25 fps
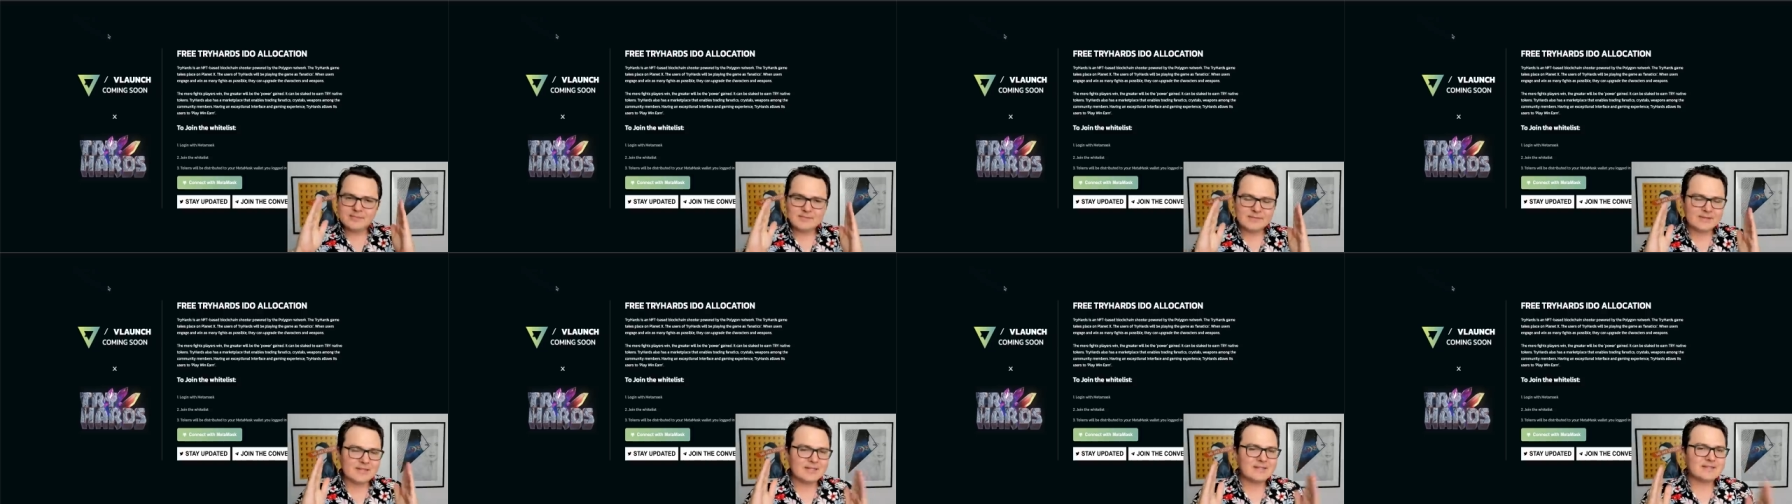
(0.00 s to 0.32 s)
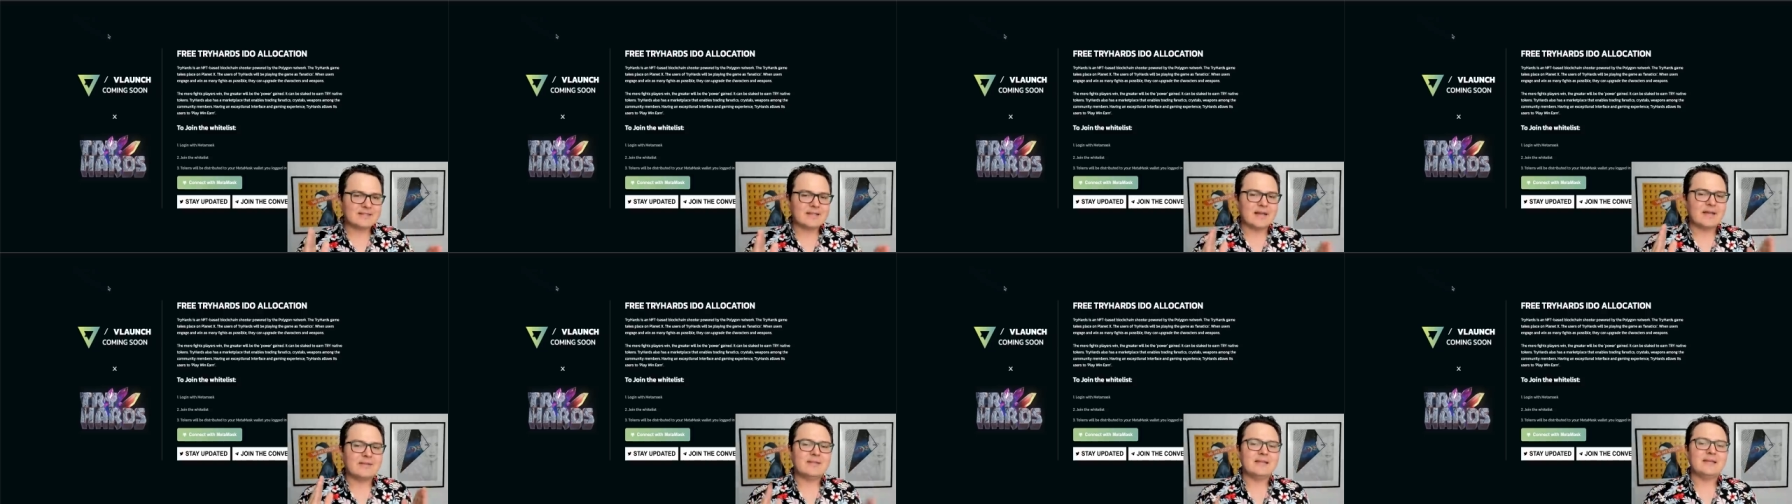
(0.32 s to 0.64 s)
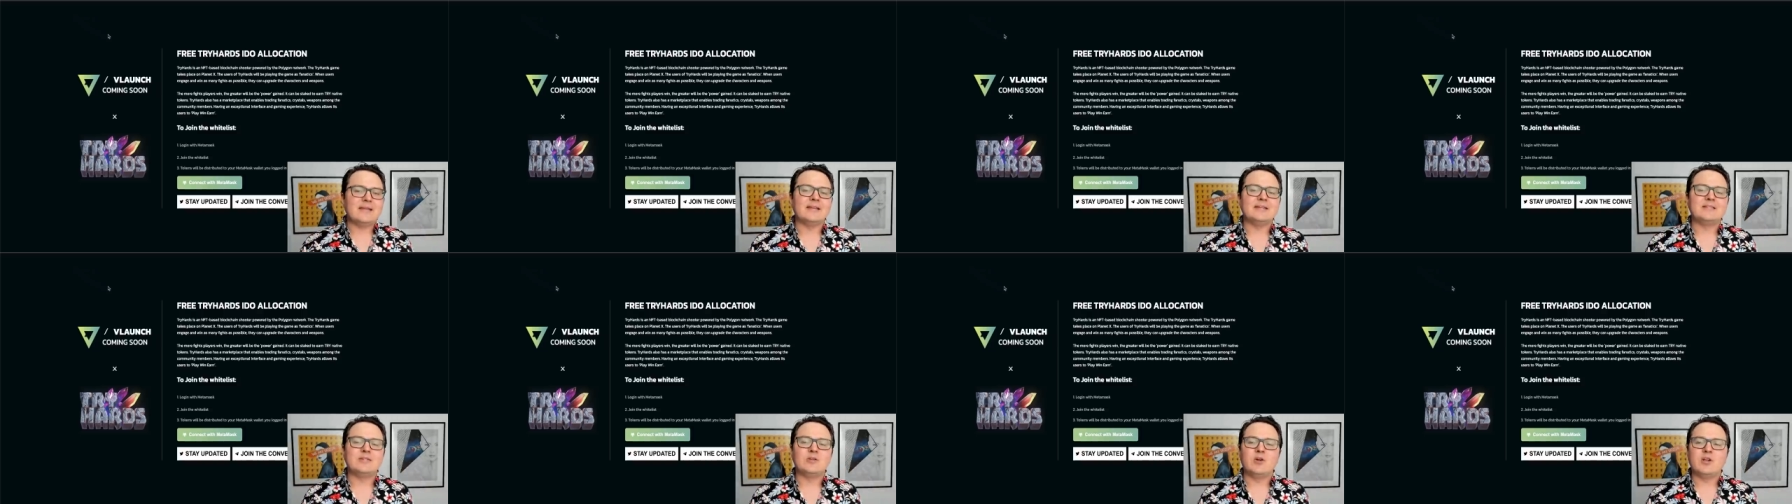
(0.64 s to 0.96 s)
This, I
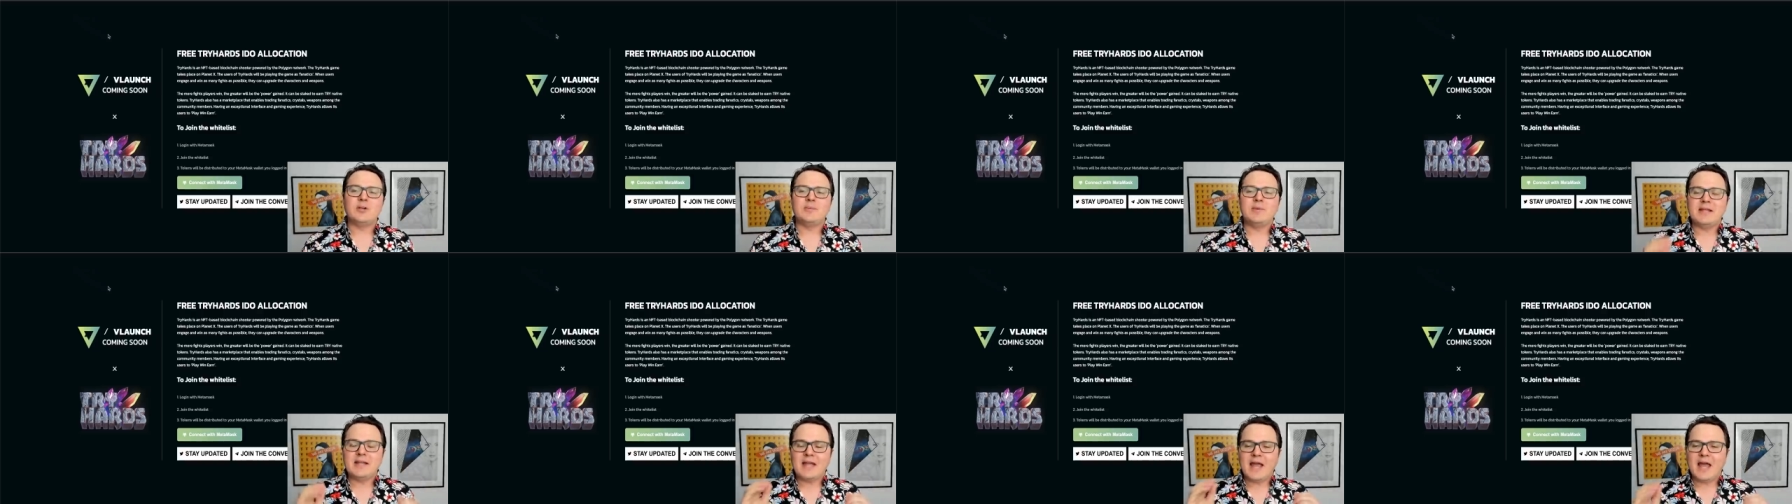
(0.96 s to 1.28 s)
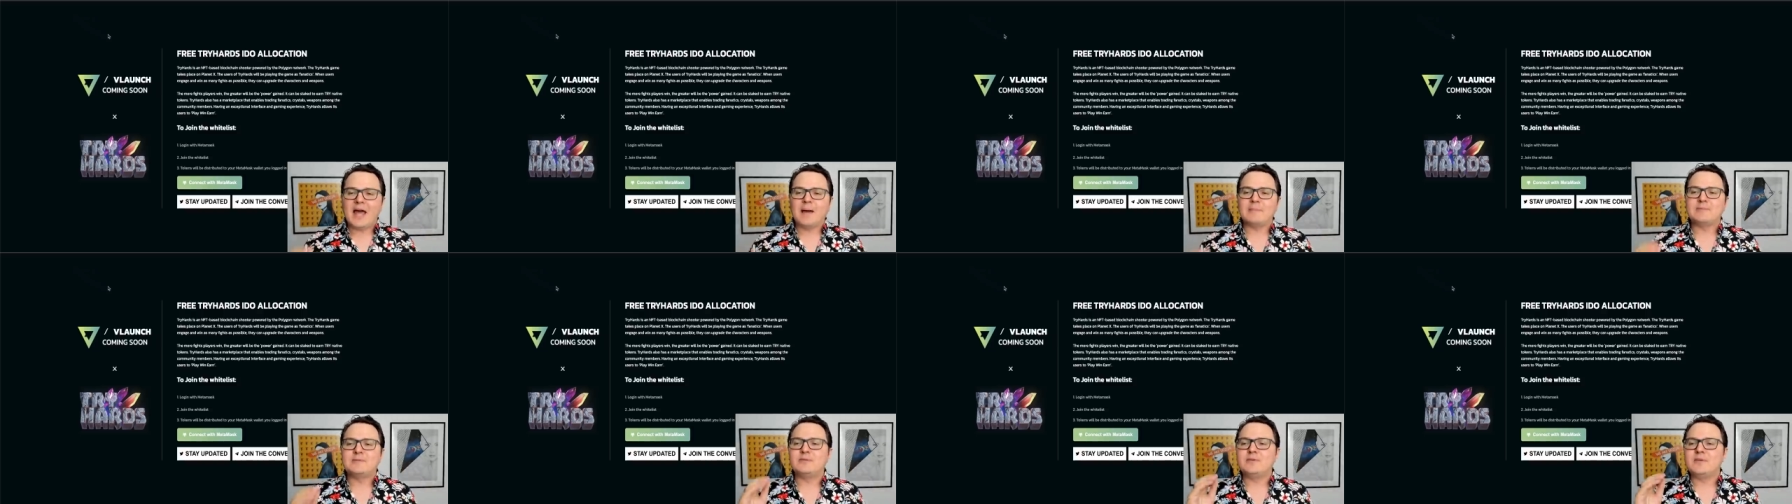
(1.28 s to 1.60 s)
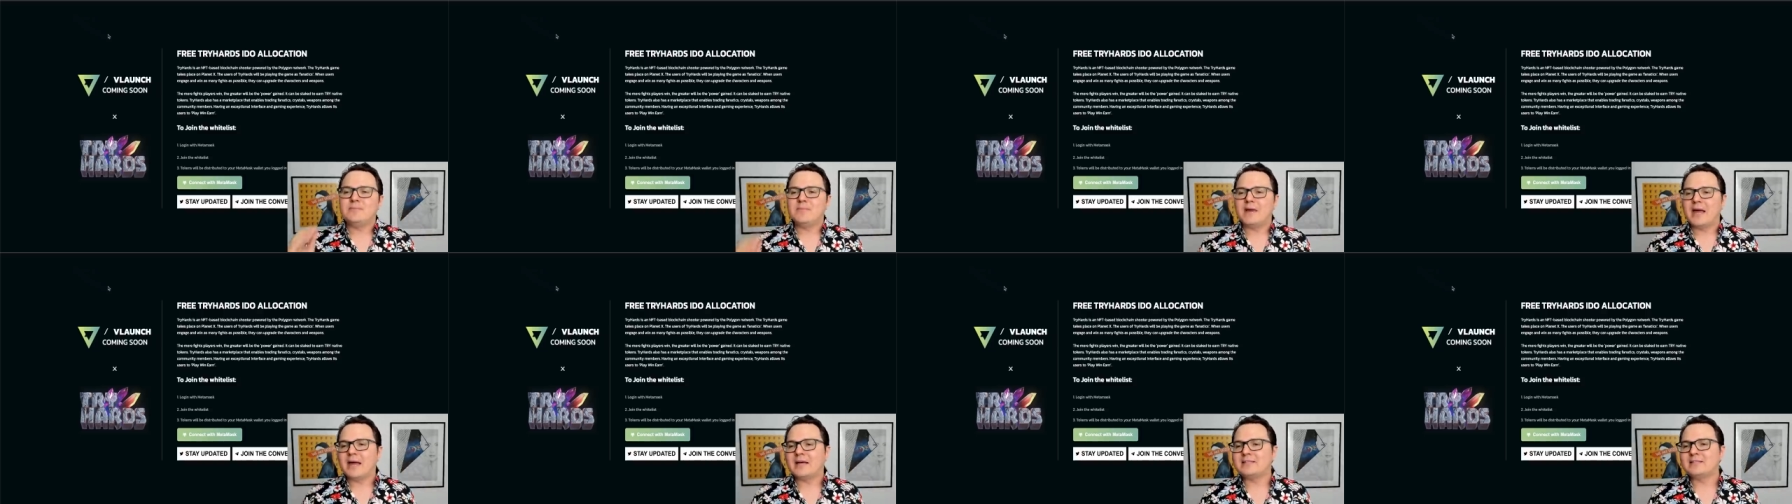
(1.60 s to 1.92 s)
think, is going to be an absolutely
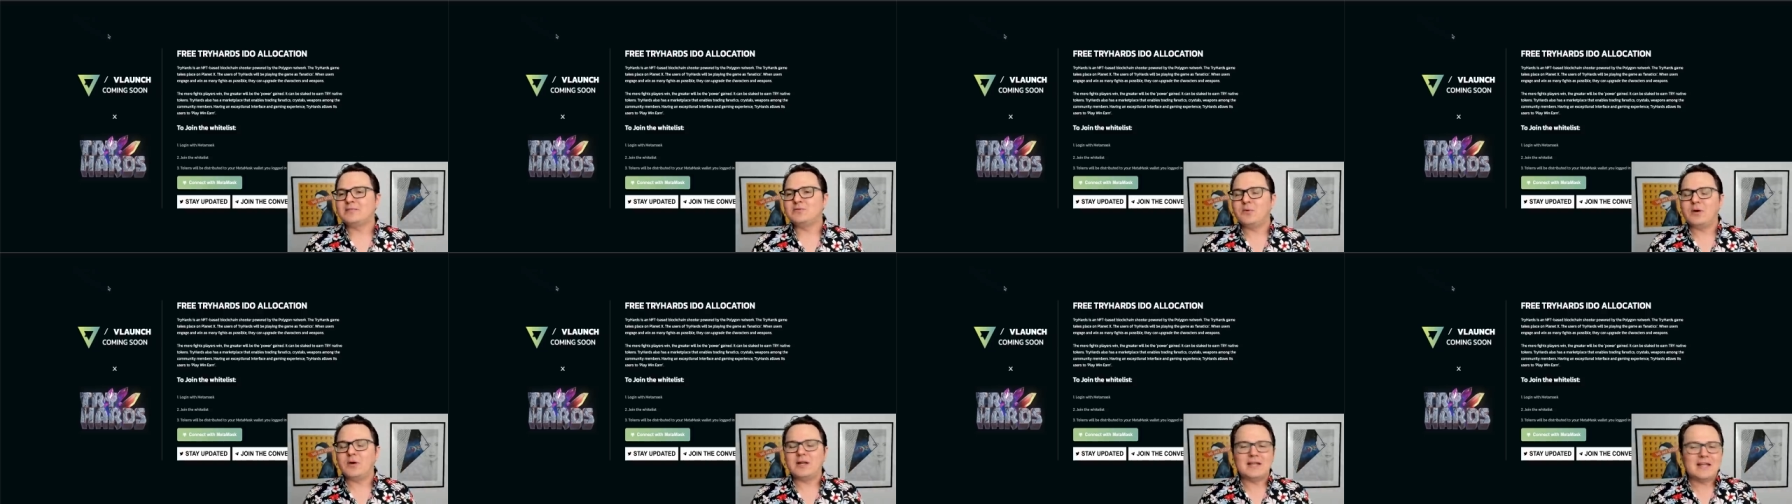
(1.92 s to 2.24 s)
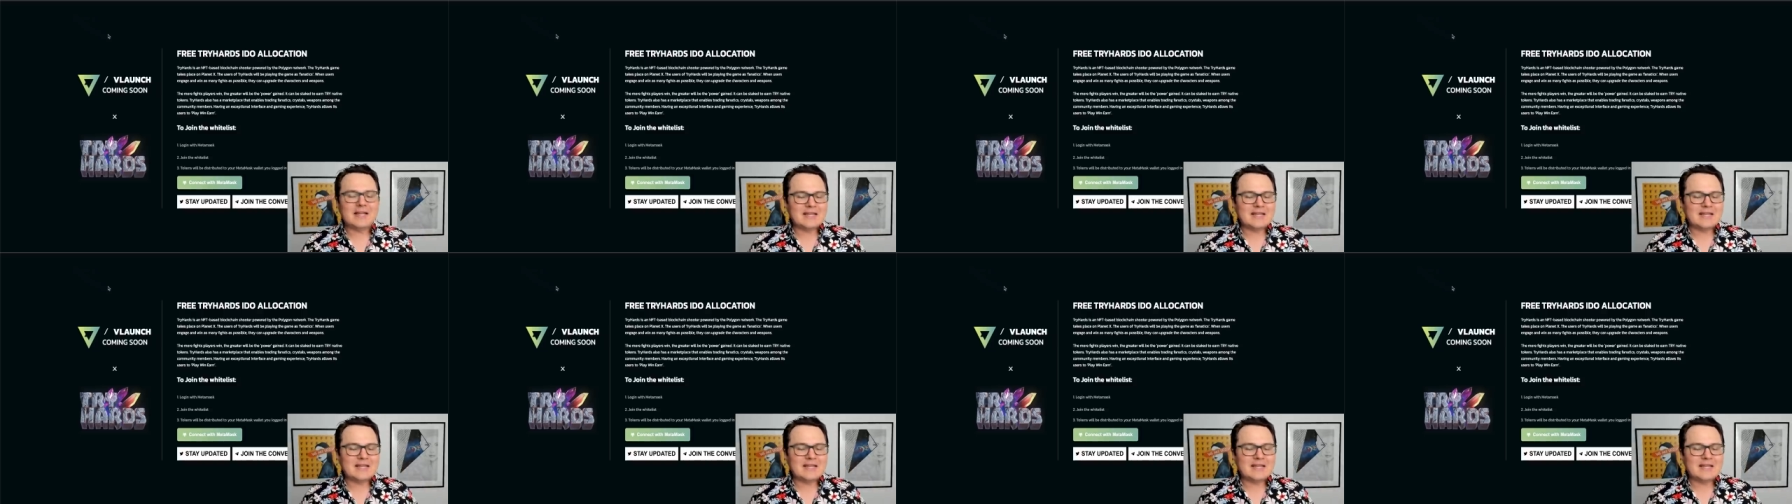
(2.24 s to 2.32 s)
massive one.